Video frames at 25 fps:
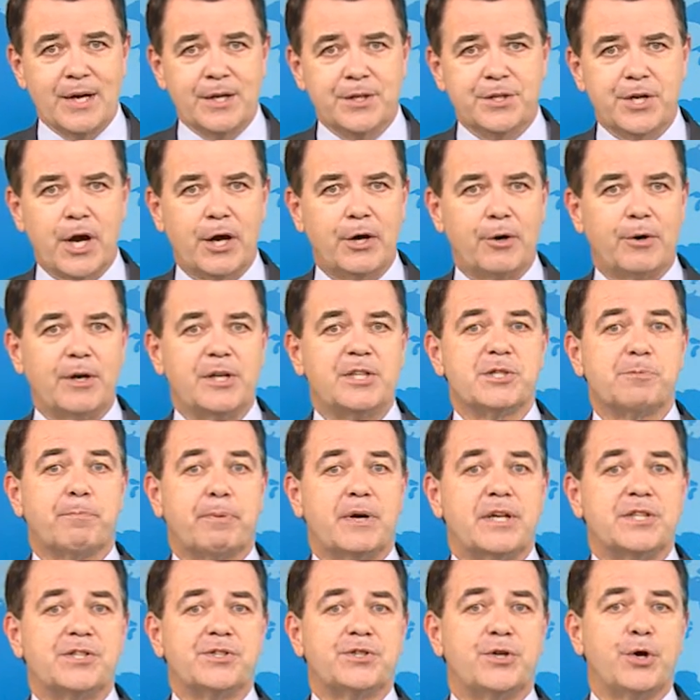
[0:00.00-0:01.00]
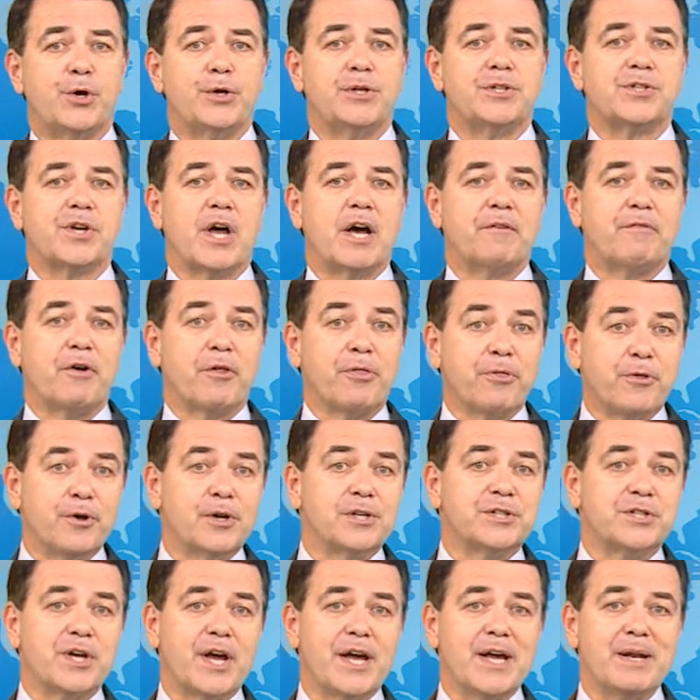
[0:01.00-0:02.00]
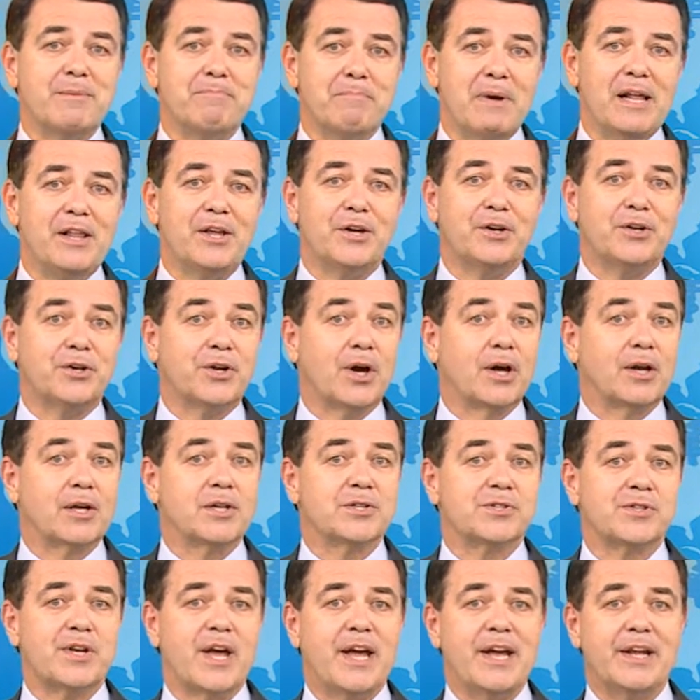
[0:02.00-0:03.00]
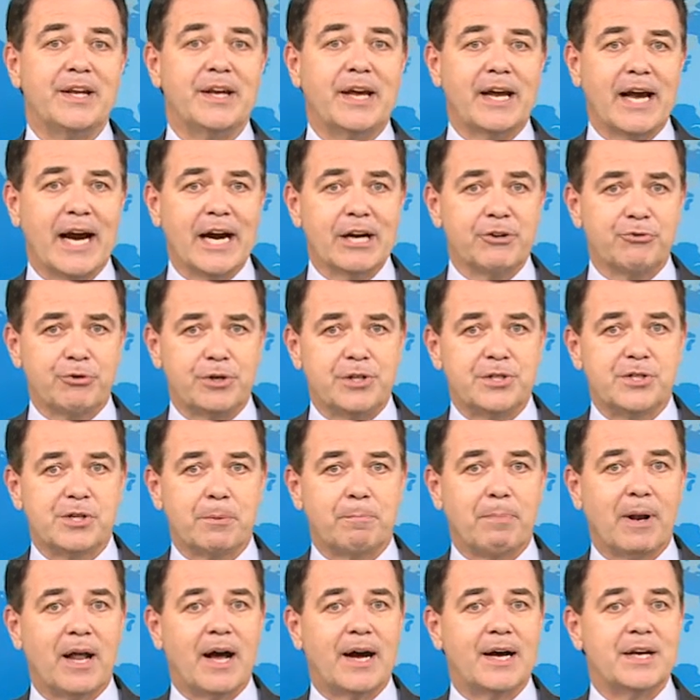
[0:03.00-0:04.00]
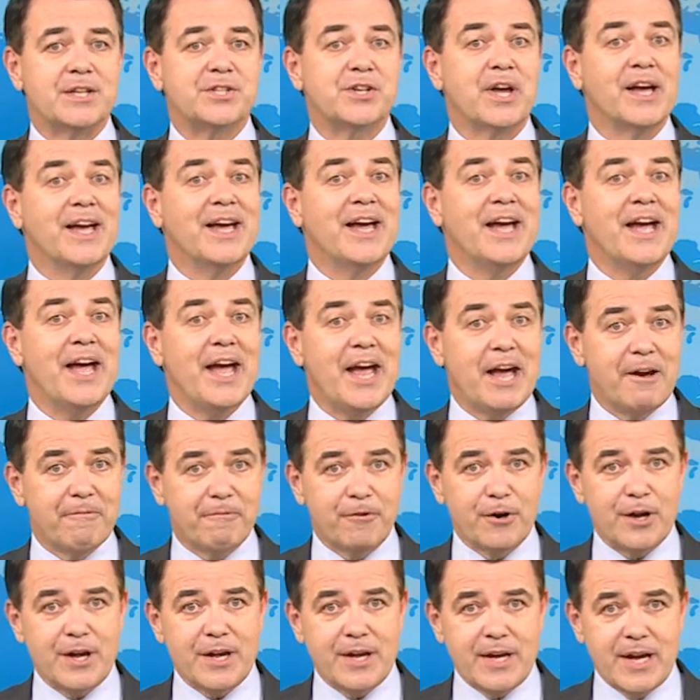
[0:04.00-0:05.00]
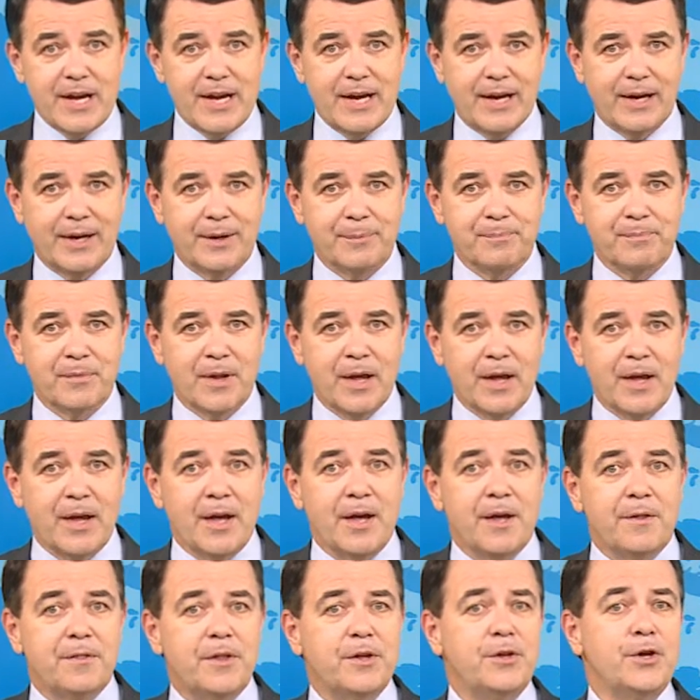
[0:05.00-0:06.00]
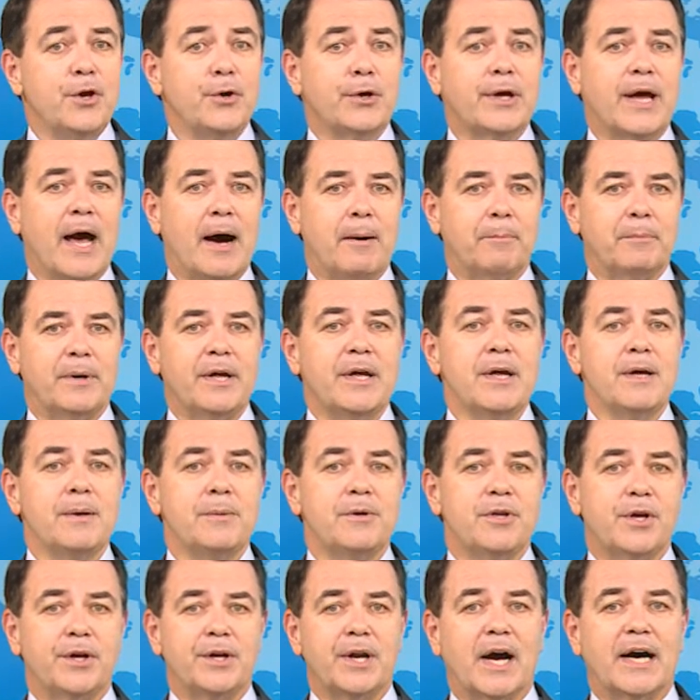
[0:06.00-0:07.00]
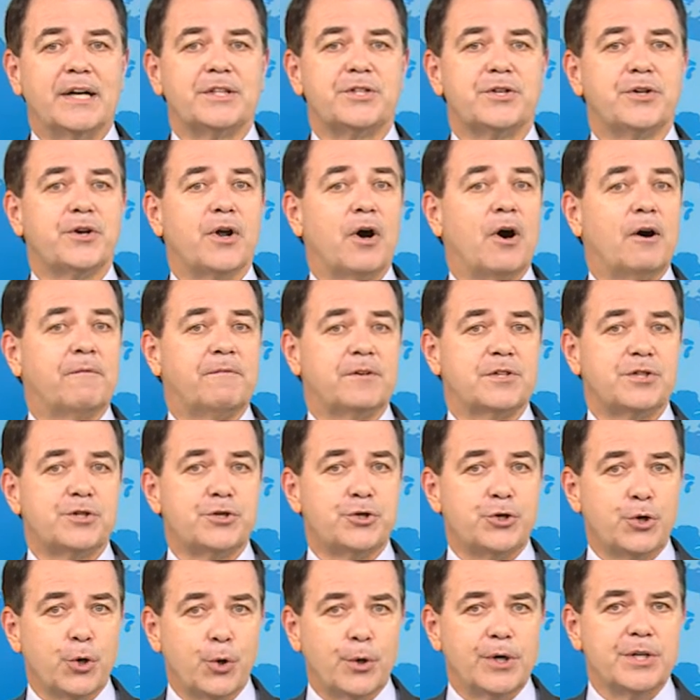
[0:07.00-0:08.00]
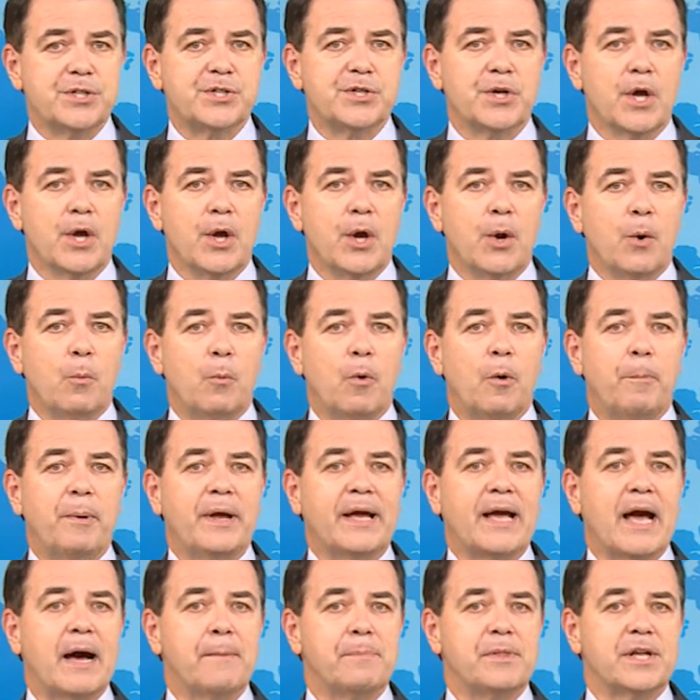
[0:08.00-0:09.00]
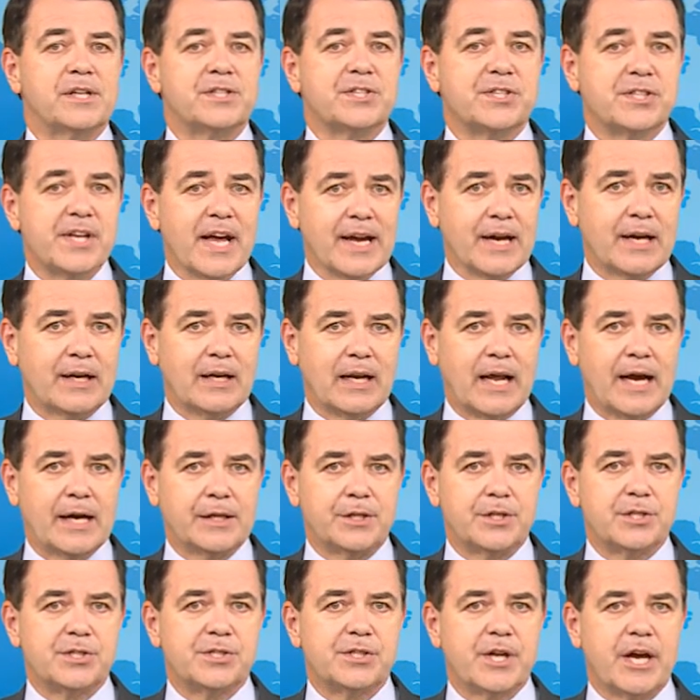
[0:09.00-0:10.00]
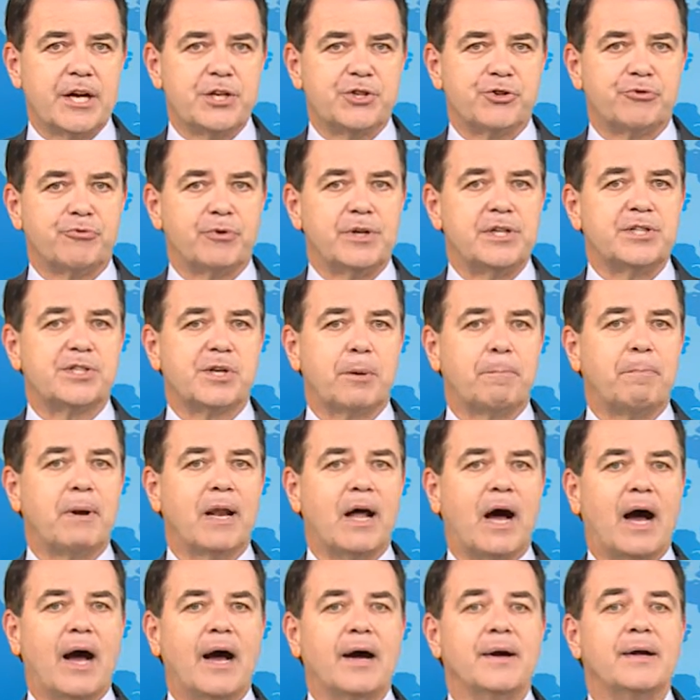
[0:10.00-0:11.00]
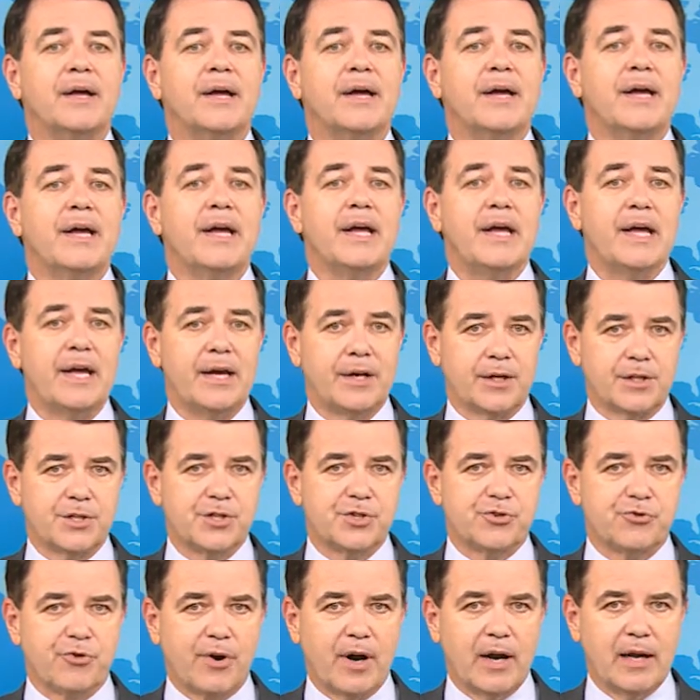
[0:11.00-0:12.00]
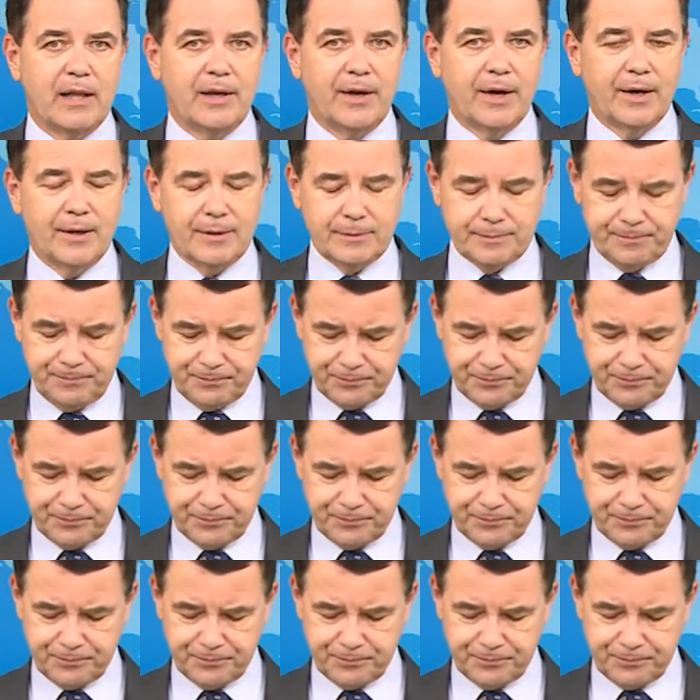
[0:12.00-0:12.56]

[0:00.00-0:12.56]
Toner Express turns over $13 million in cartridge supplies every year. The new company, United Office Choice, will become the second largest stationery supplier in Australia.